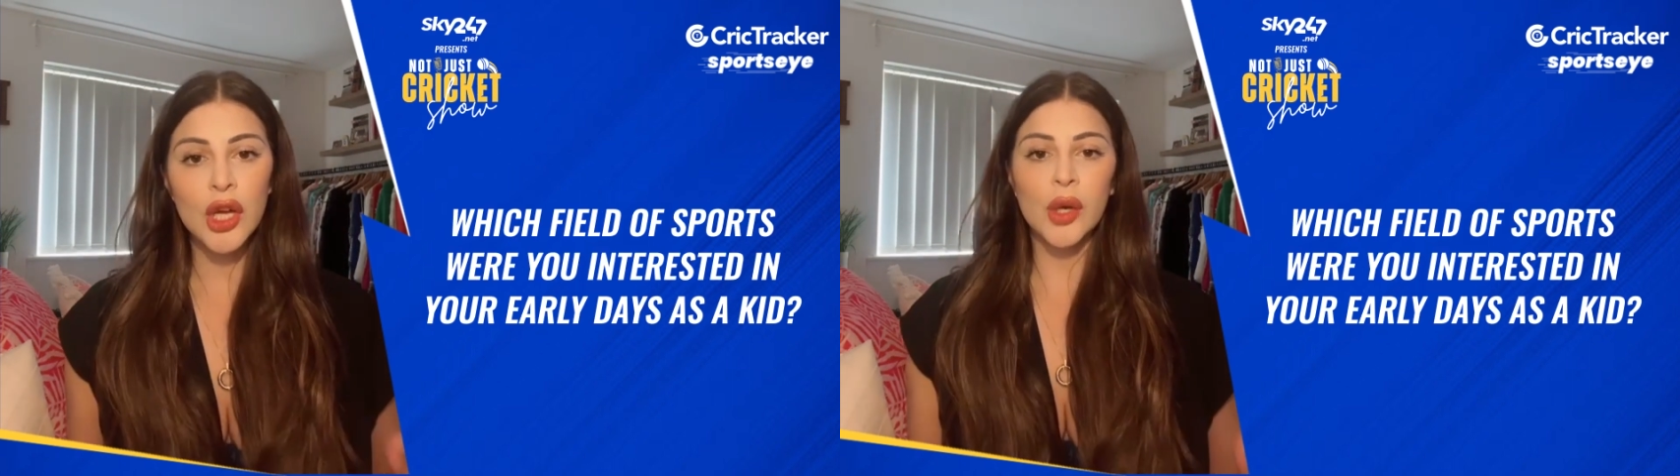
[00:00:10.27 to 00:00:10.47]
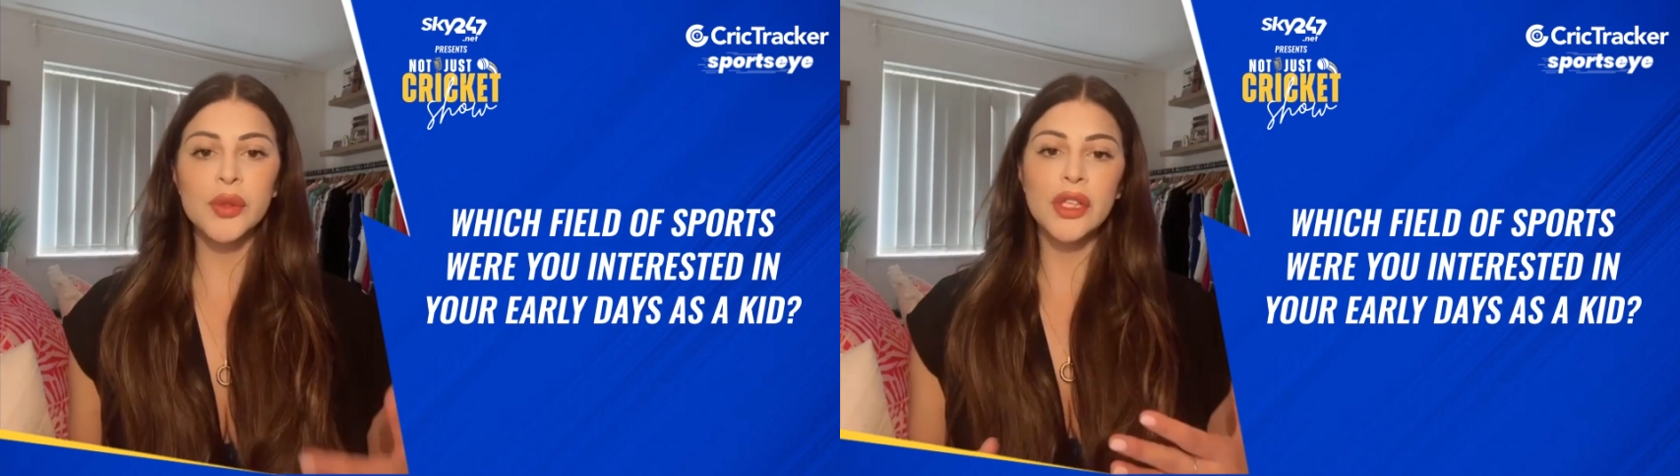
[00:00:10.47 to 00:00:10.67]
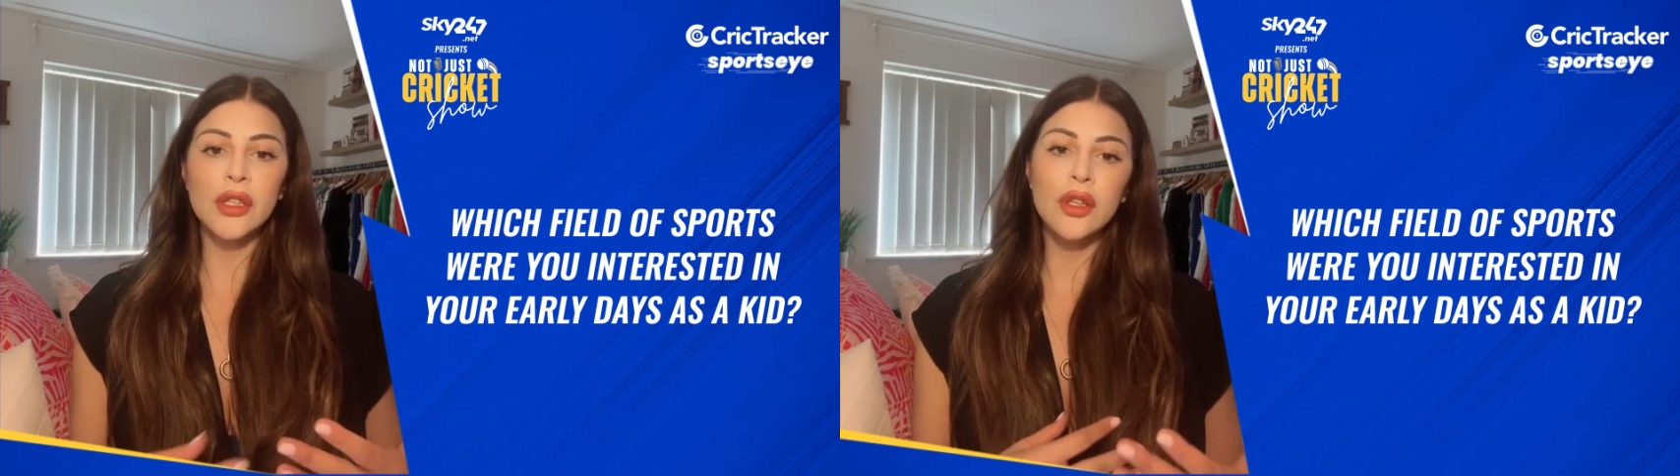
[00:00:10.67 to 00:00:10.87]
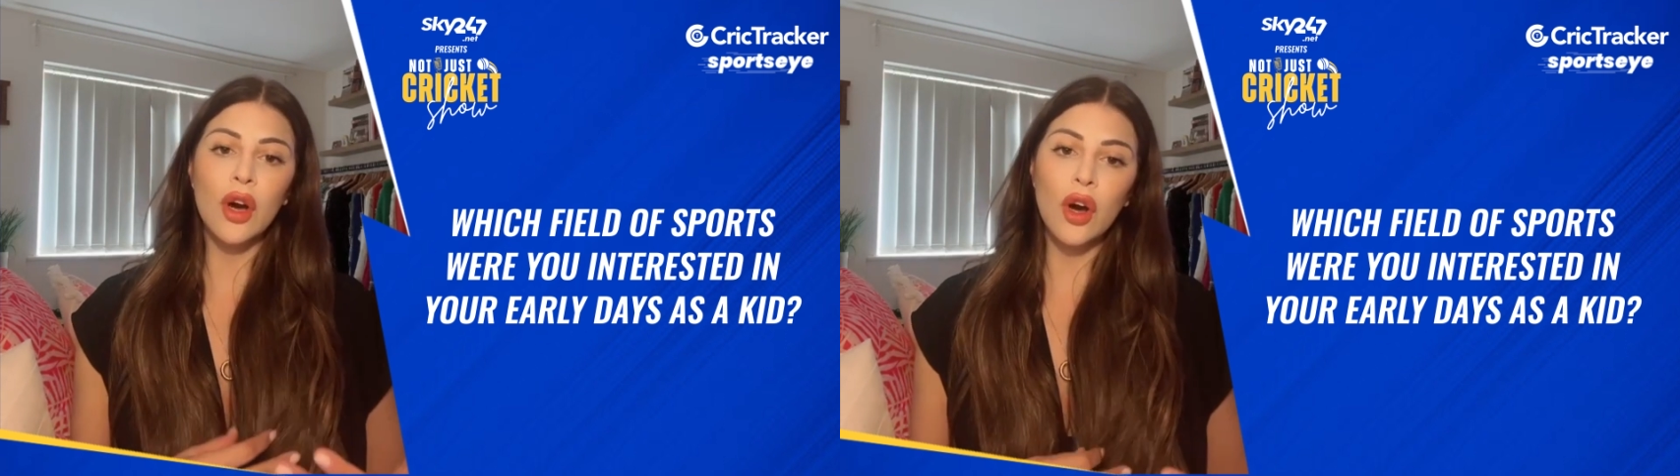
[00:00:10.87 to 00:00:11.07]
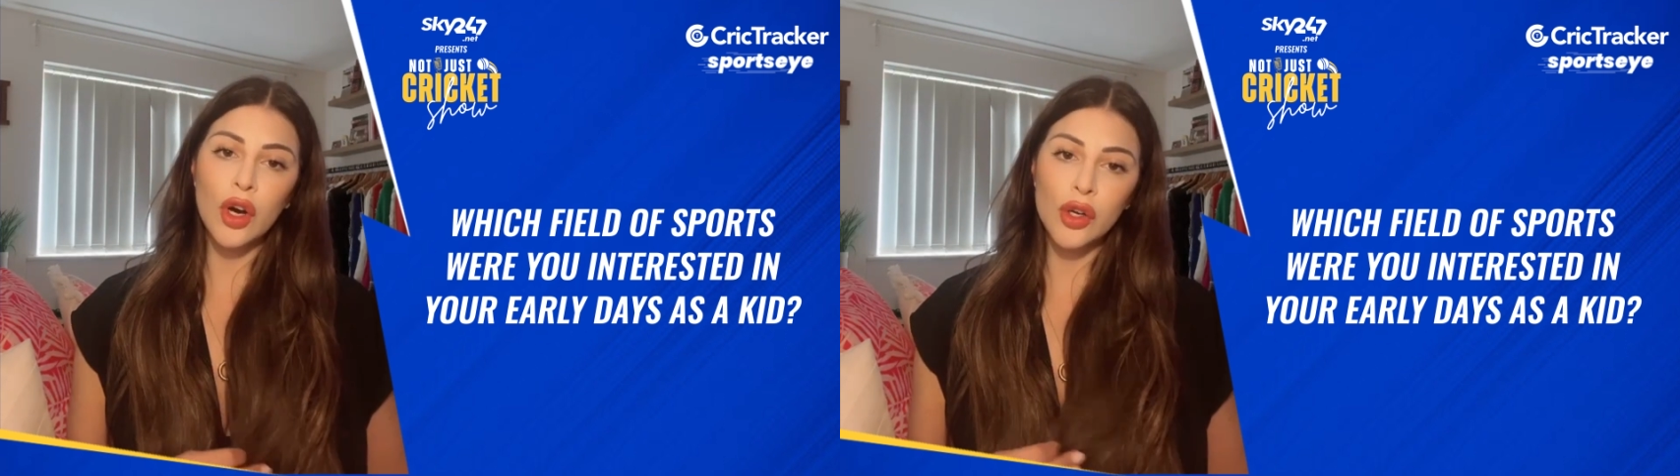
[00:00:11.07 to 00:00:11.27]
it was a
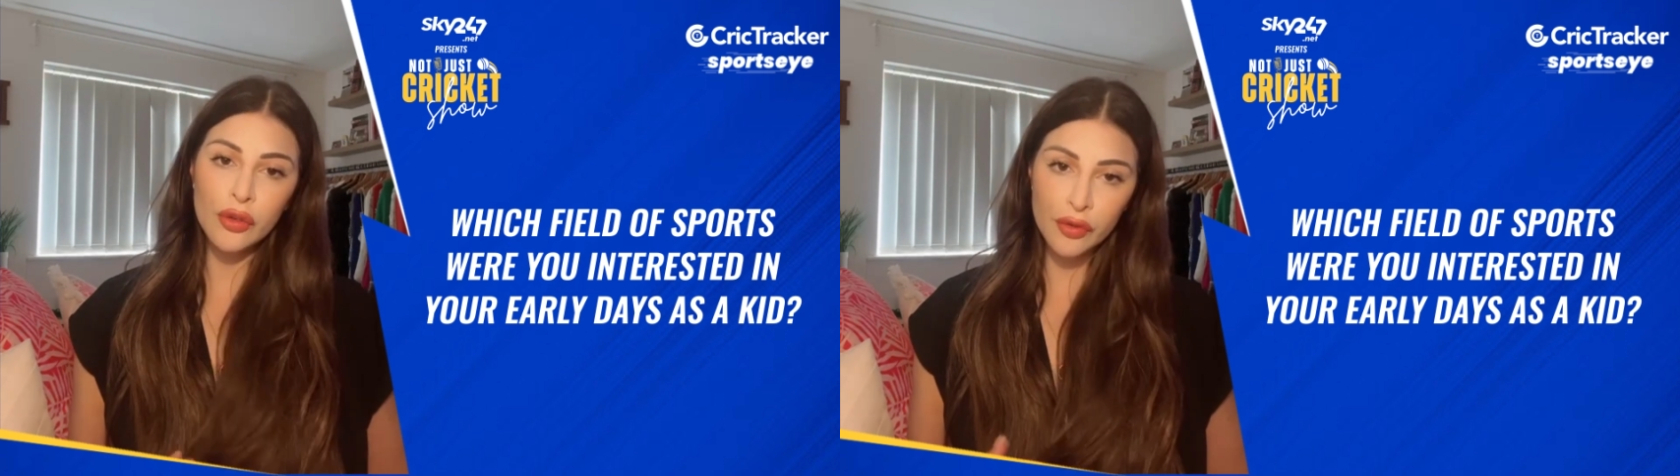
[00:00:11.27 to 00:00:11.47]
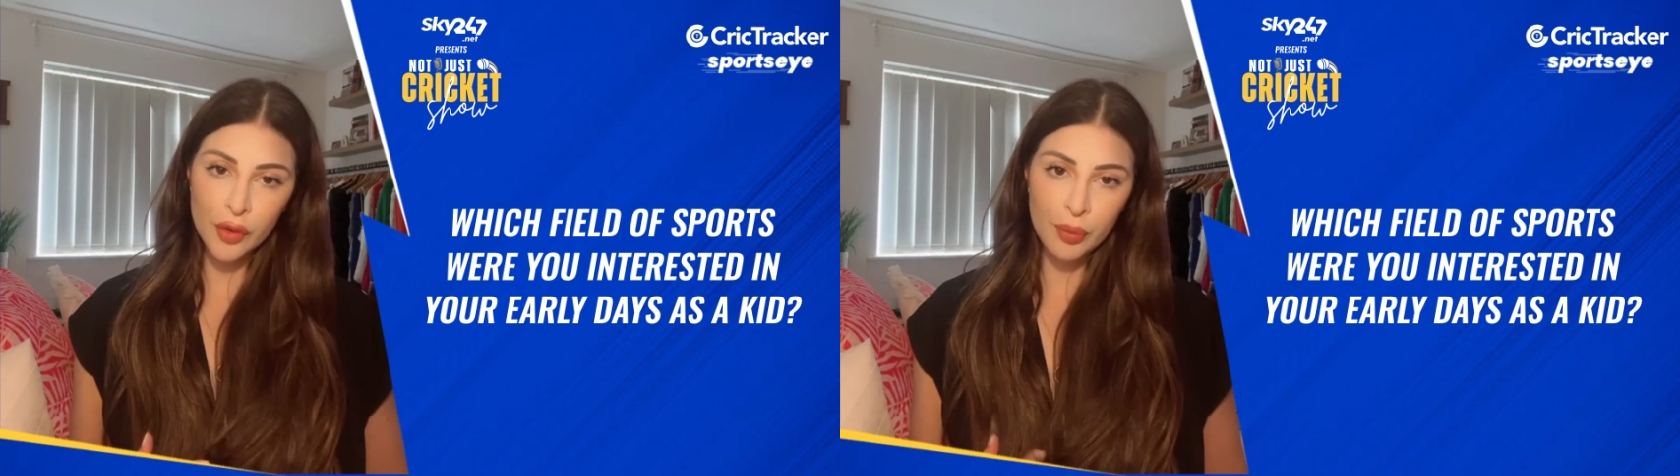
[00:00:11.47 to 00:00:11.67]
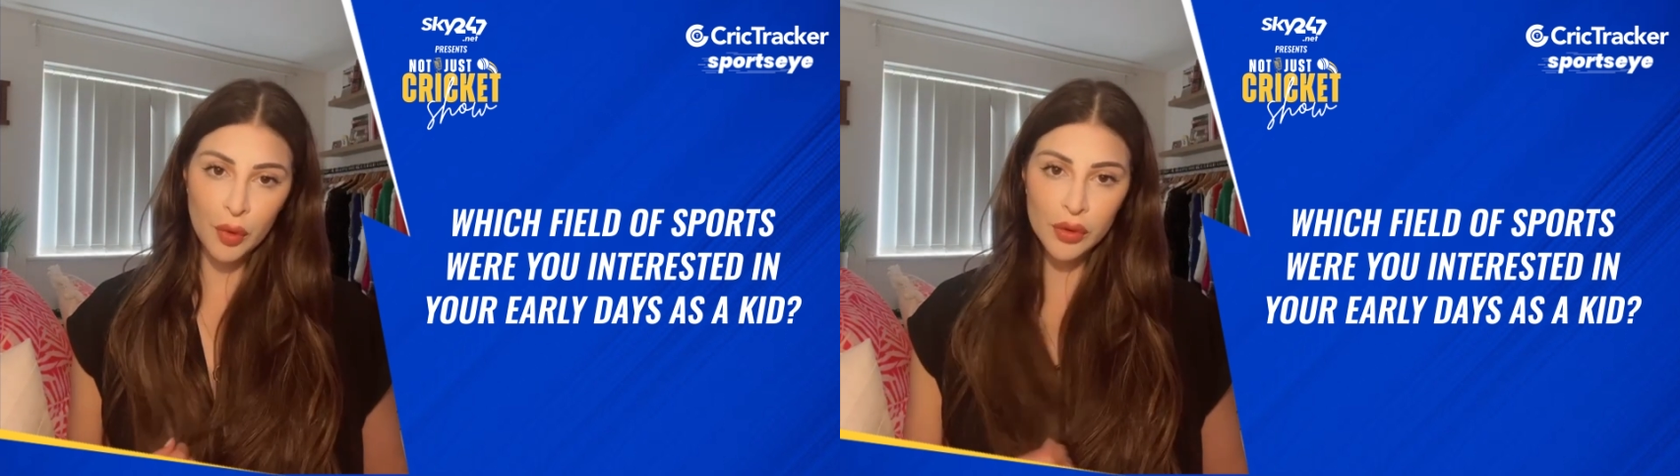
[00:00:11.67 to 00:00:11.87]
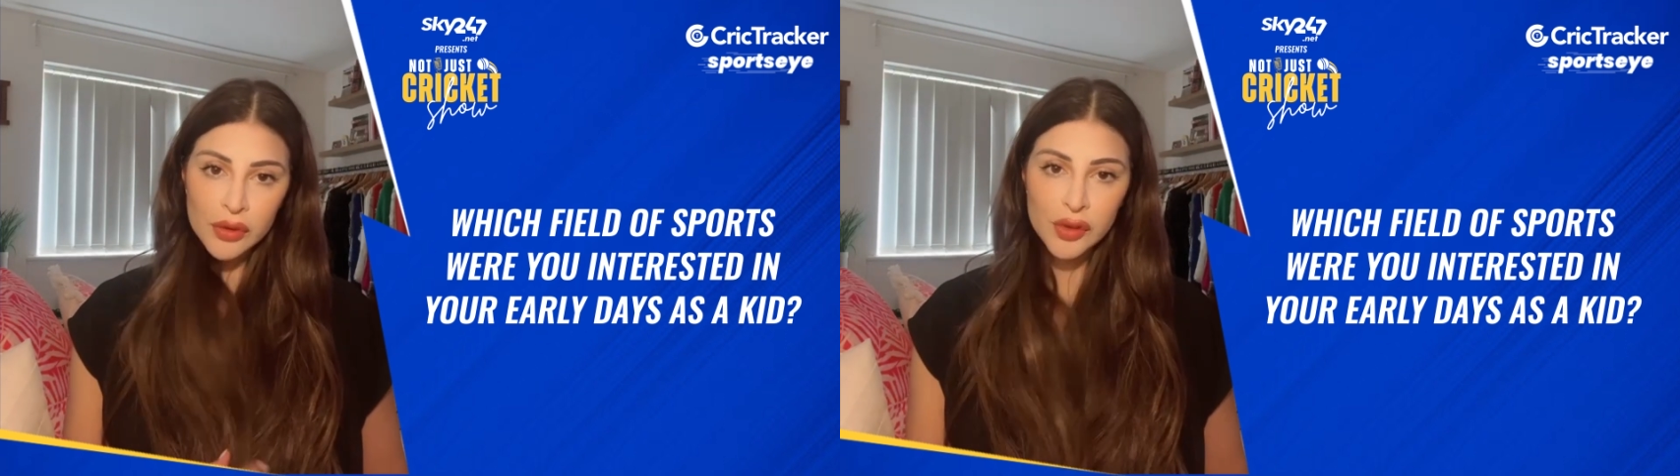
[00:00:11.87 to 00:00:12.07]
lot of football.